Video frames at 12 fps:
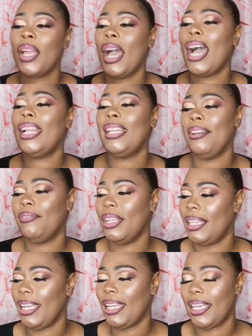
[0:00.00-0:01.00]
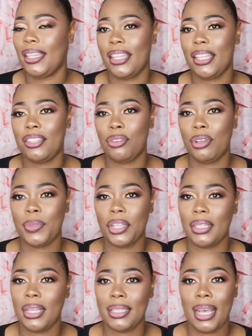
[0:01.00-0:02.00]
I'll leave the link in the
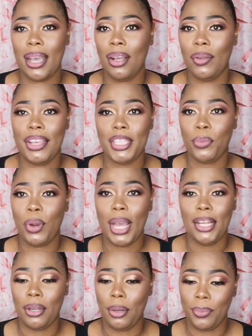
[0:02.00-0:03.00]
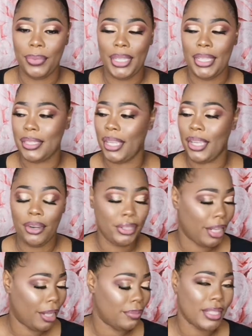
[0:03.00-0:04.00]
description because I always spoiling up these here
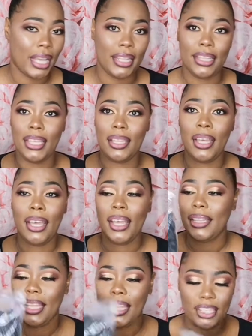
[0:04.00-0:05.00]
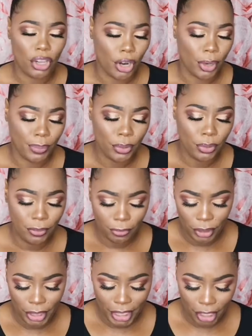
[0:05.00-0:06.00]
names, and these are
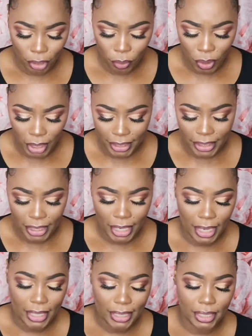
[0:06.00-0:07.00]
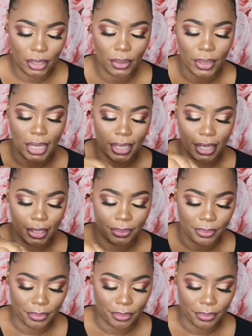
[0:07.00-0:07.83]
beautiful hair quality, guys. Look at that.